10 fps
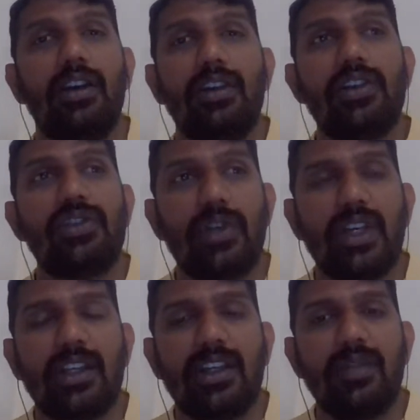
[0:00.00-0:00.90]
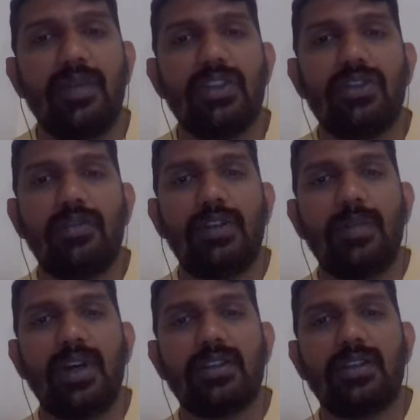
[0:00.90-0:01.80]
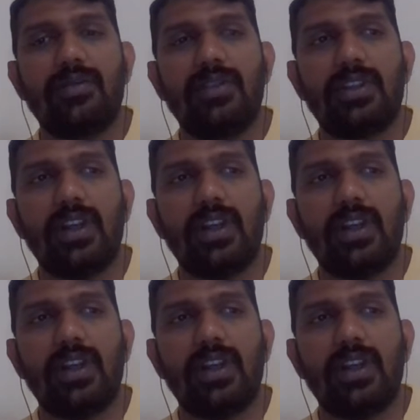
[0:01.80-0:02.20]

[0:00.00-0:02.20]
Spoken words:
You're showing the image of repair service,